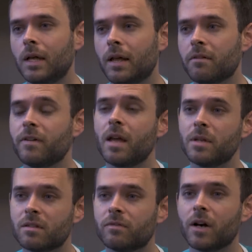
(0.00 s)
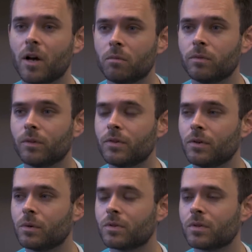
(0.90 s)
and the family's very hopeful
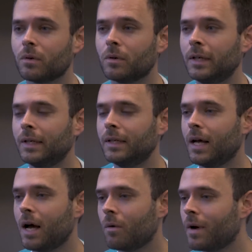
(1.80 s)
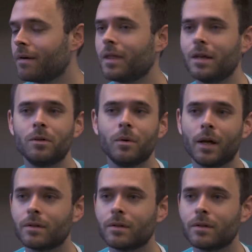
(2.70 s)
too. So, uh, whenever they do an